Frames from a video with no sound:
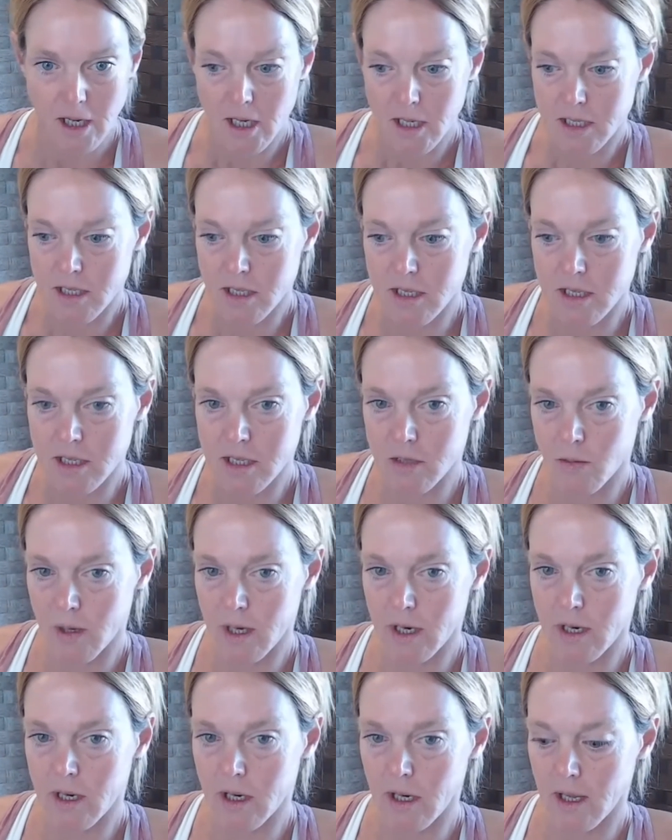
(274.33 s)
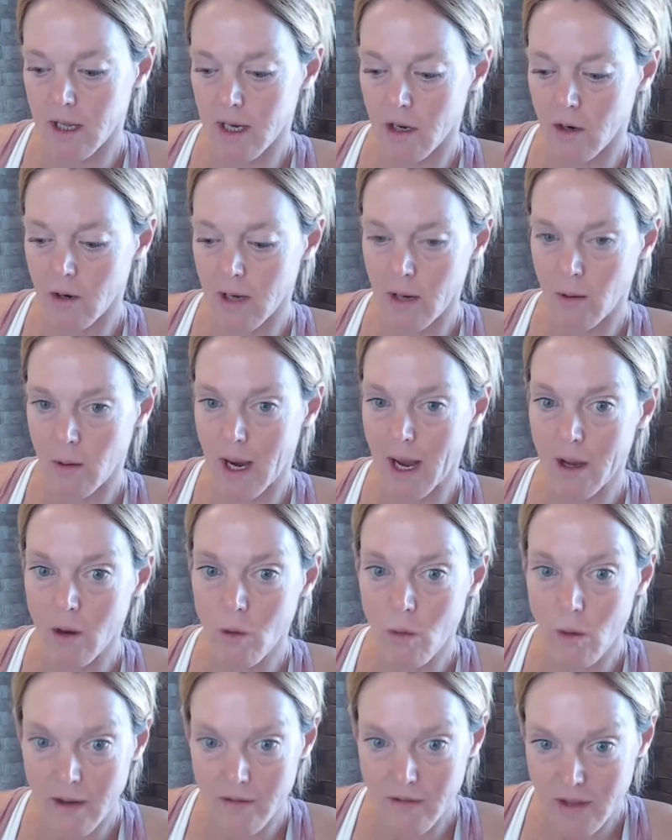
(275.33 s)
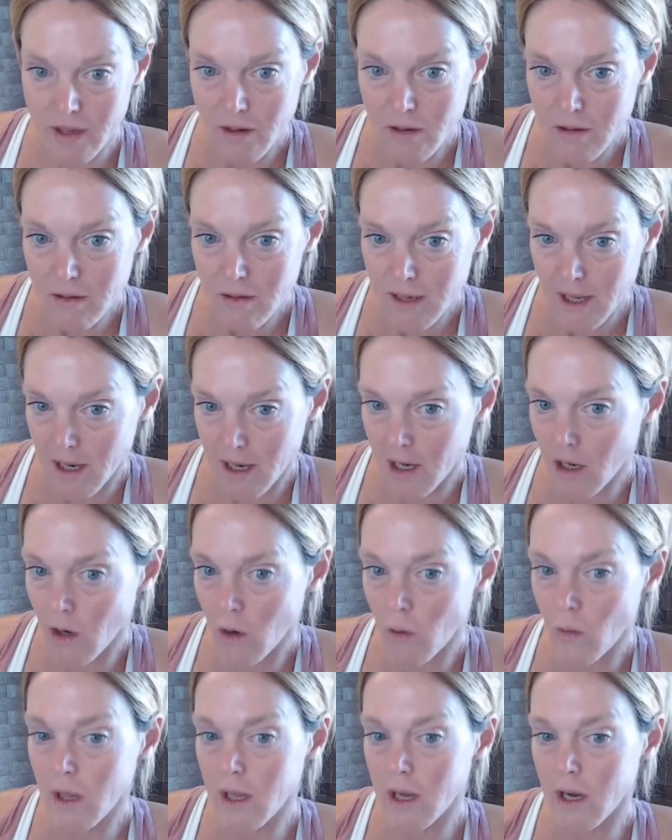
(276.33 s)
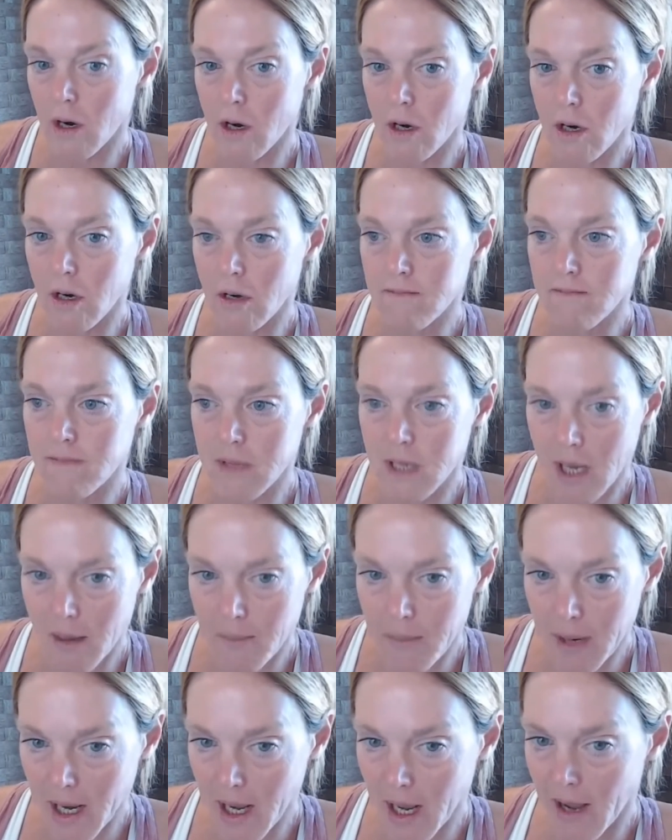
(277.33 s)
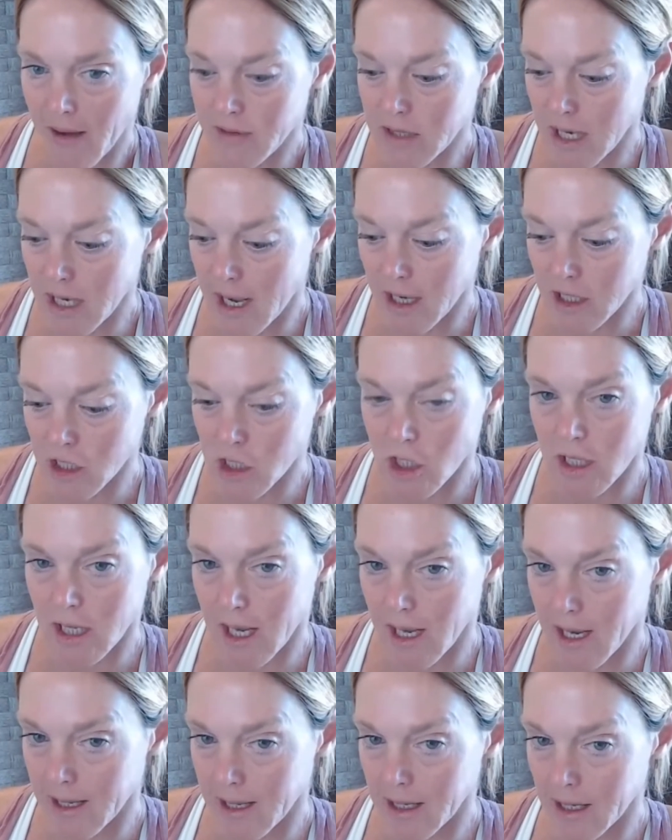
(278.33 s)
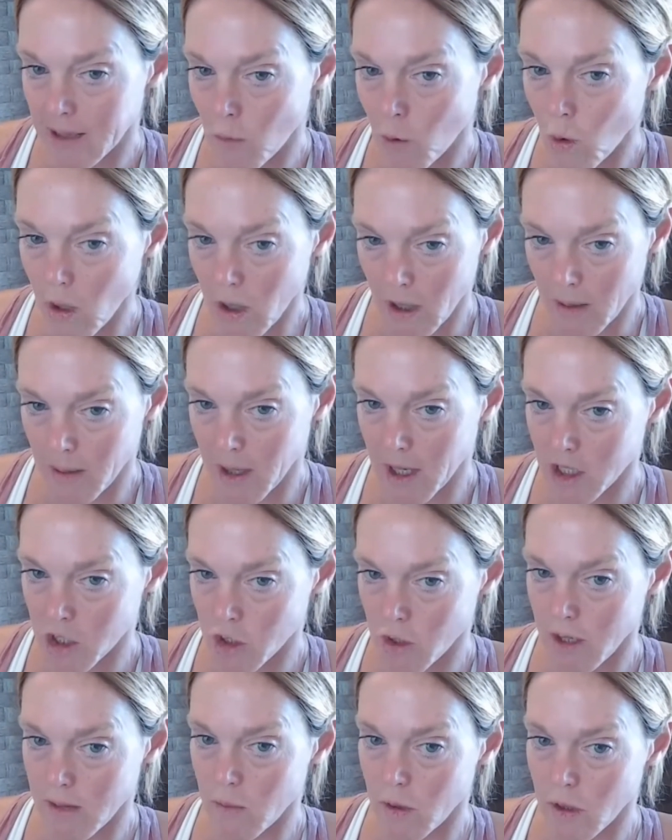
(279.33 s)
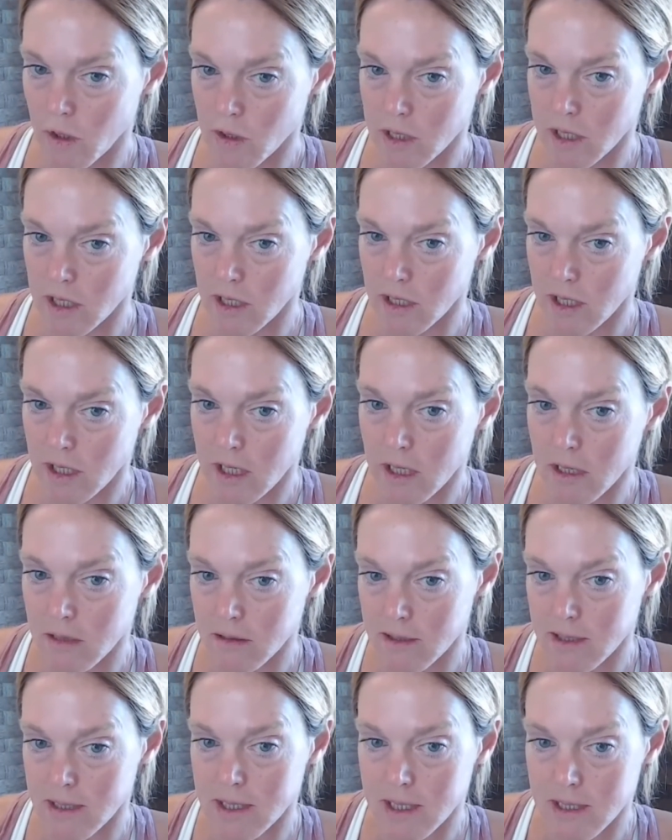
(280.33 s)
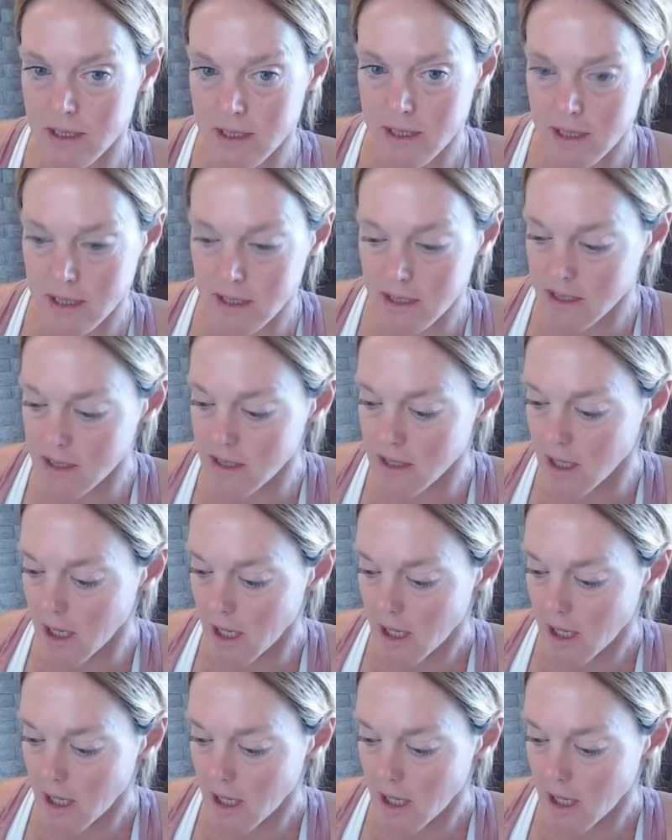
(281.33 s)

So this is where you're like, okay, well, how do I feel? Can I go really hard? Yeah, but I have to actually add in more carbohydrate and protein to hit those intensities.